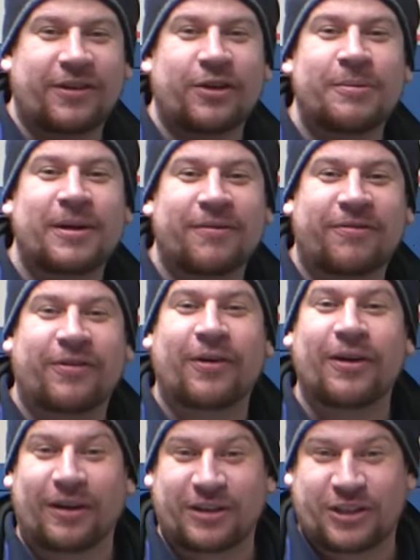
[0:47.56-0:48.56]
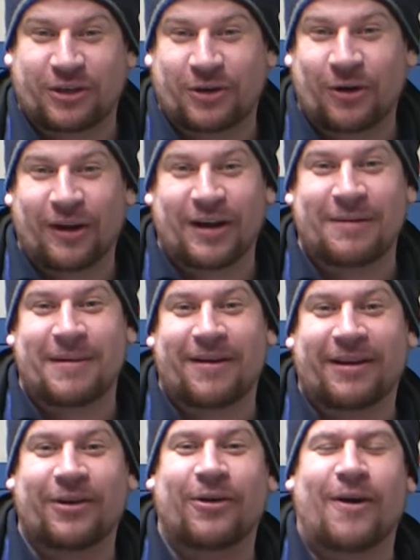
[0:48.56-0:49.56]
of aluminum foil, as you call it in
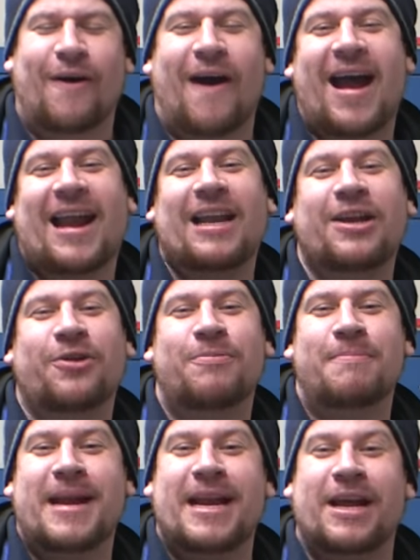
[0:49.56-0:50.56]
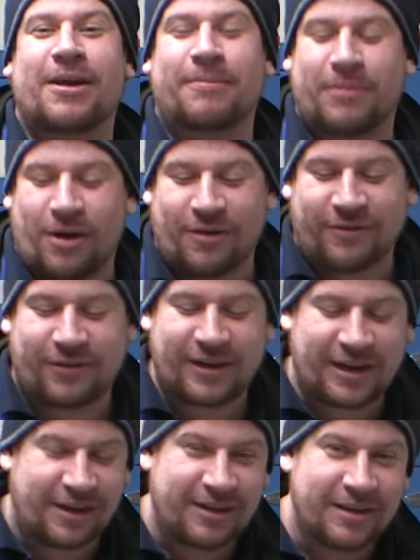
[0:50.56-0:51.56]
America, or aluminium over
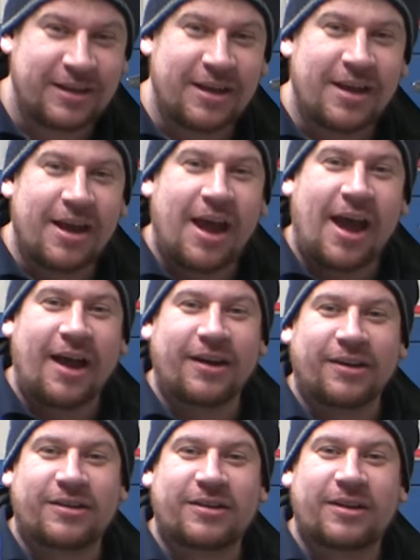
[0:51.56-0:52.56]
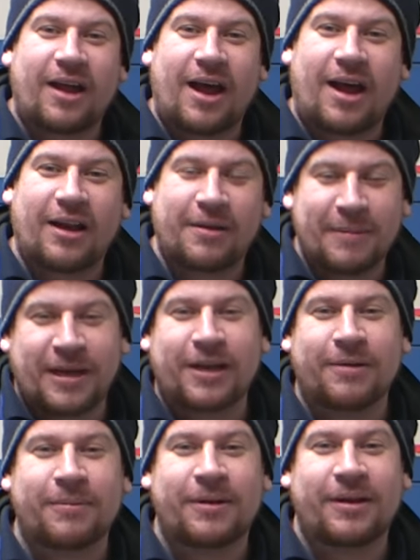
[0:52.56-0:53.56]
here. And
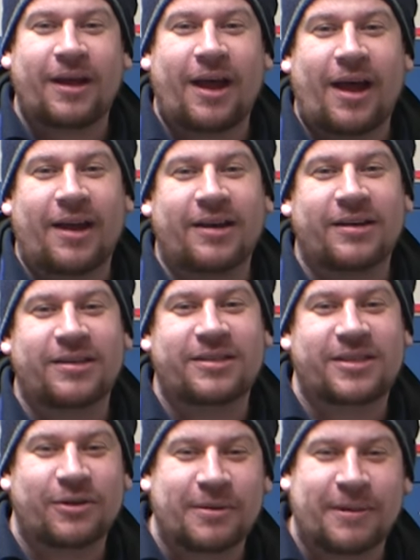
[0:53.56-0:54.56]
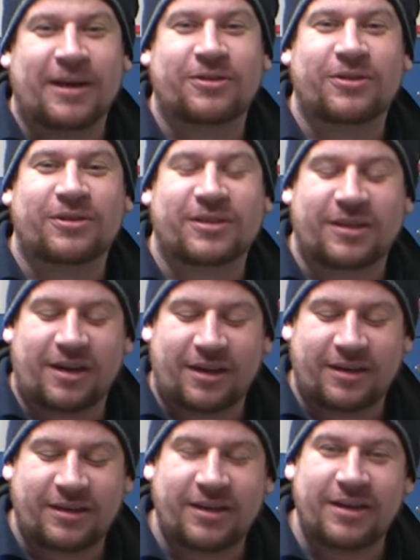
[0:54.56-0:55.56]
aluminium and sodium
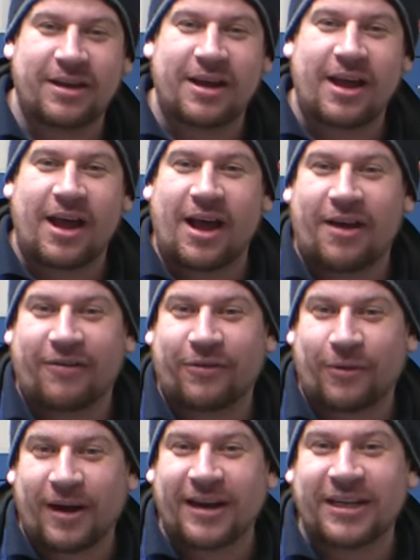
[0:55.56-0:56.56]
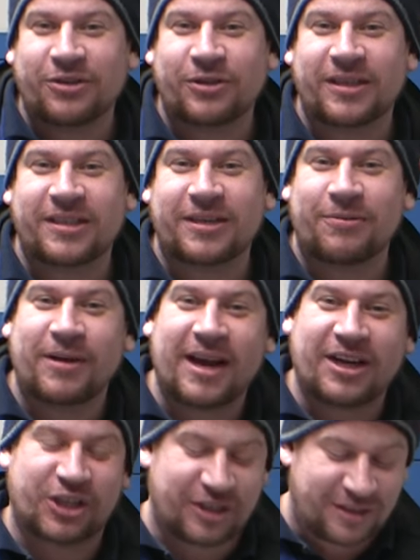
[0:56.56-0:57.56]
hydroxide have quite an interesting
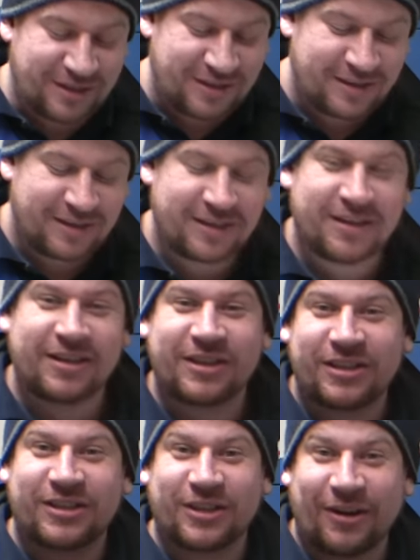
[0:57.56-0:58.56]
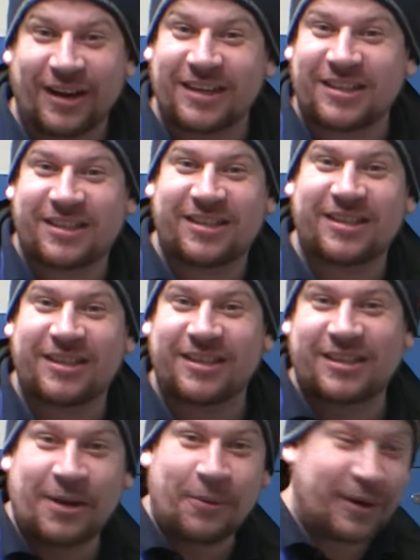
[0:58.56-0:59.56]
reaction. So let's see